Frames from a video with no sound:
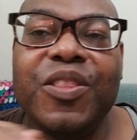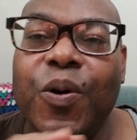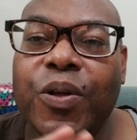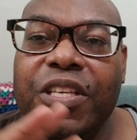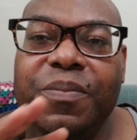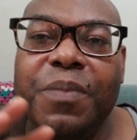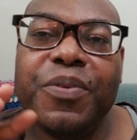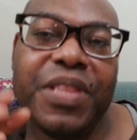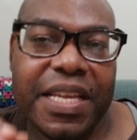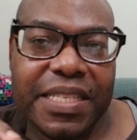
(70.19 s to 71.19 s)
All these
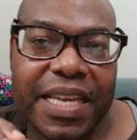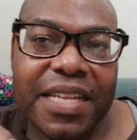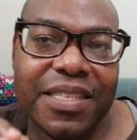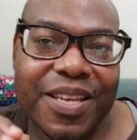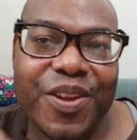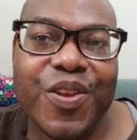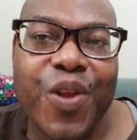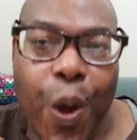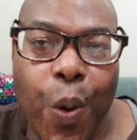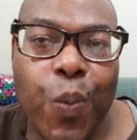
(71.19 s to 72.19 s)
people, they tend to
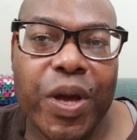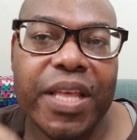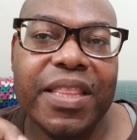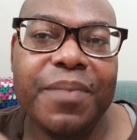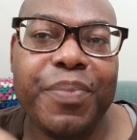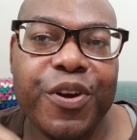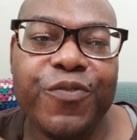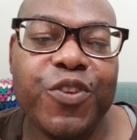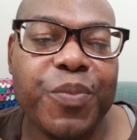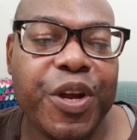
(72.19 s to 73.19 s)
know the
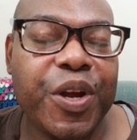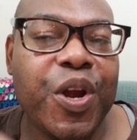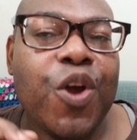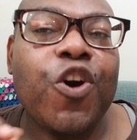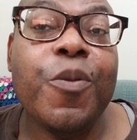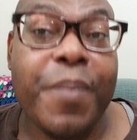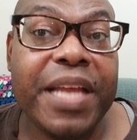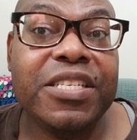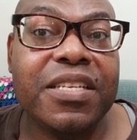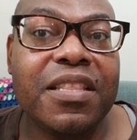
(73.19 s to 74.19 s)
perfumer or
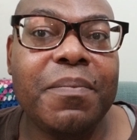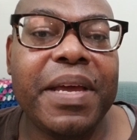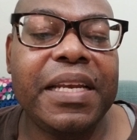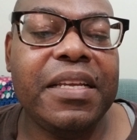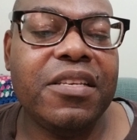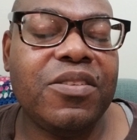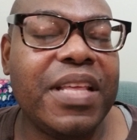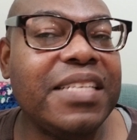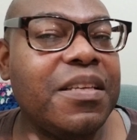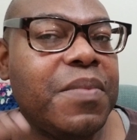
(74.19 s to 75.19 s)
mention them at least. So
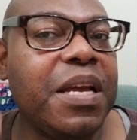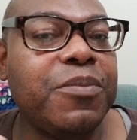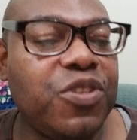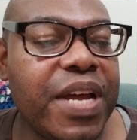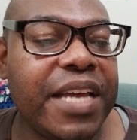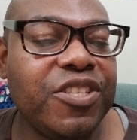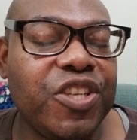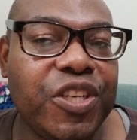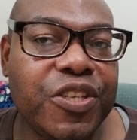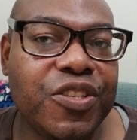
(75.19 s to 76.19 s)
that's something I'm trying
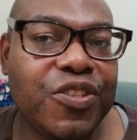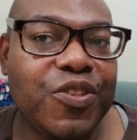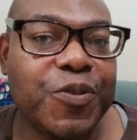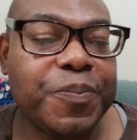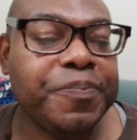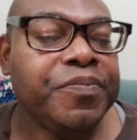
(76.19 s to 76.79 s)
to learn to do.